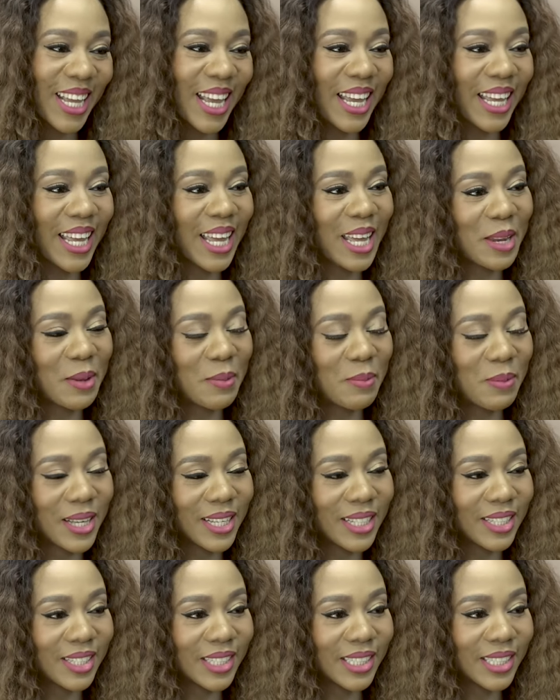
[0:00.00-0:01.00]
I can
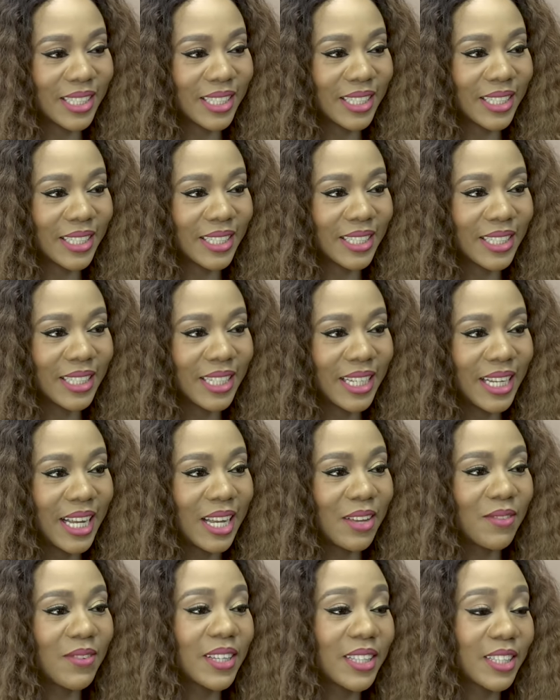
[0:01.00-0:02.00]
imagine.
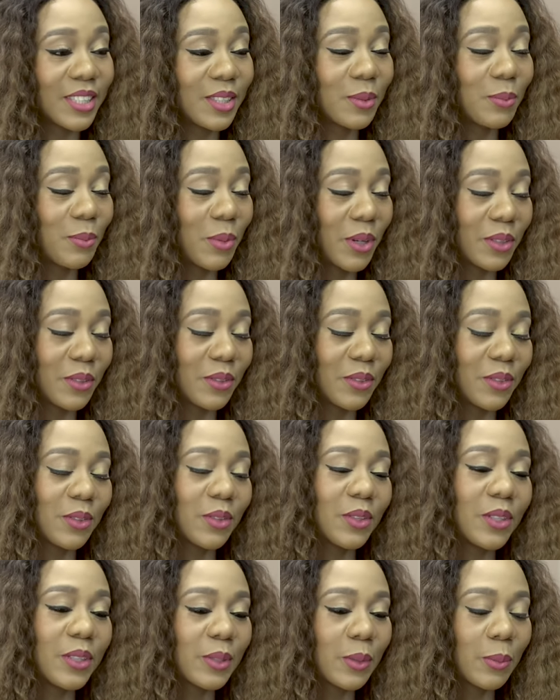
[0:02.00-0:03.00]
In fact, this part of the
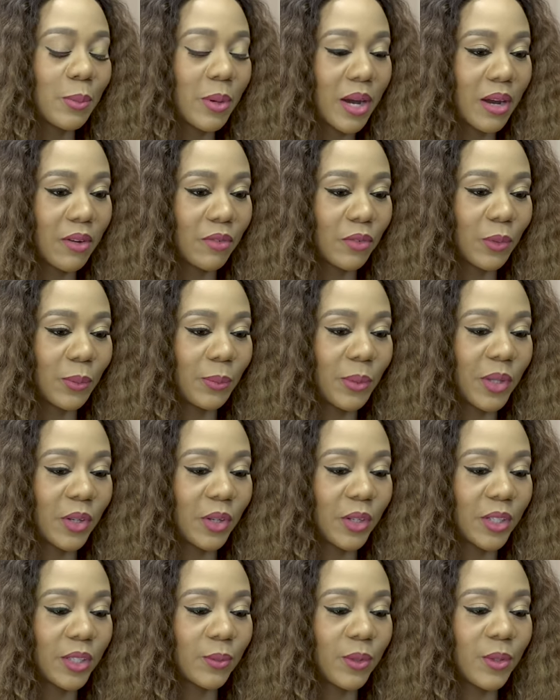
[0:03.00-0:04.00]
story is so powerful
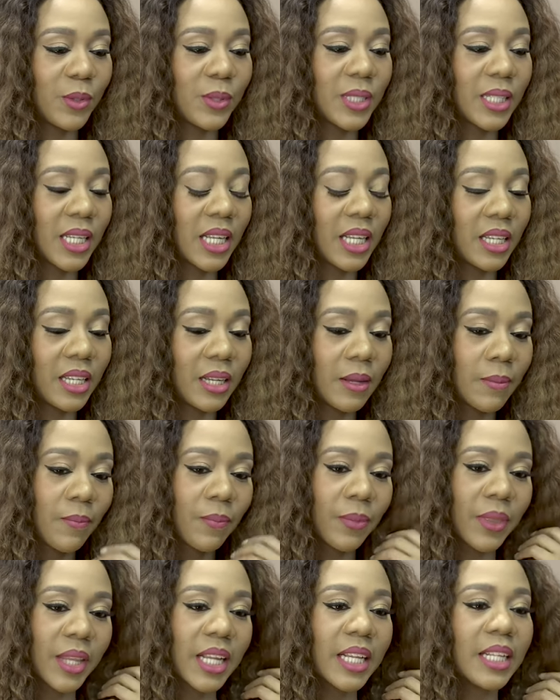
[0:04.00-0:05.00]
because when you said
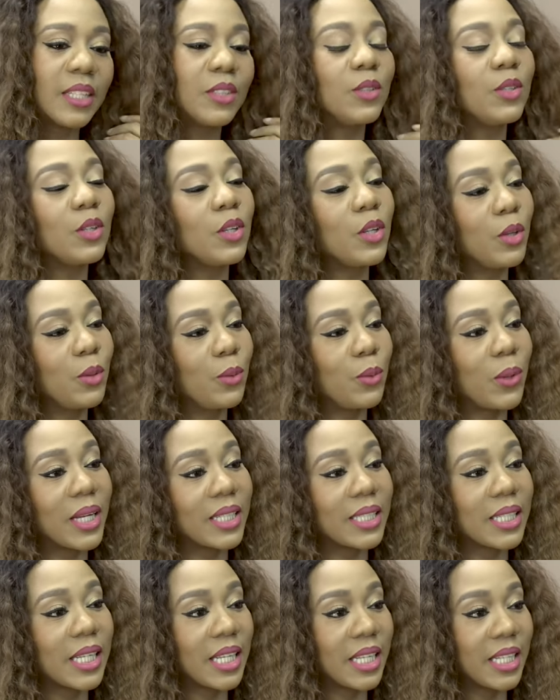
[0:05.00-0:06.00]
He took you
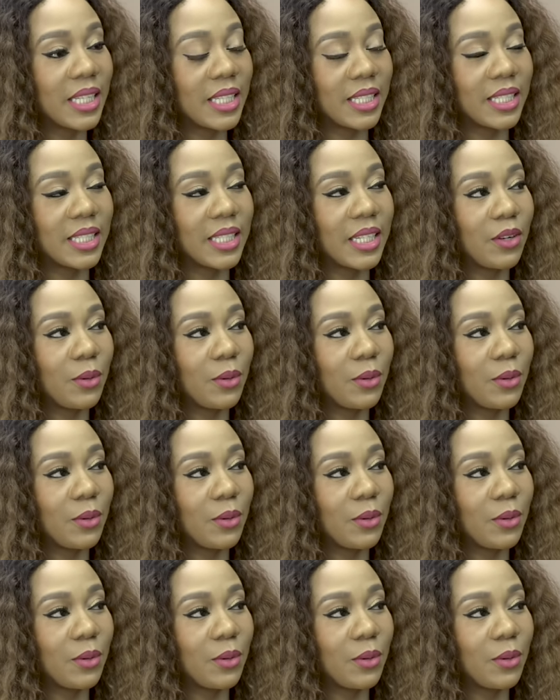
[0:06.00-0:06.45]
as his.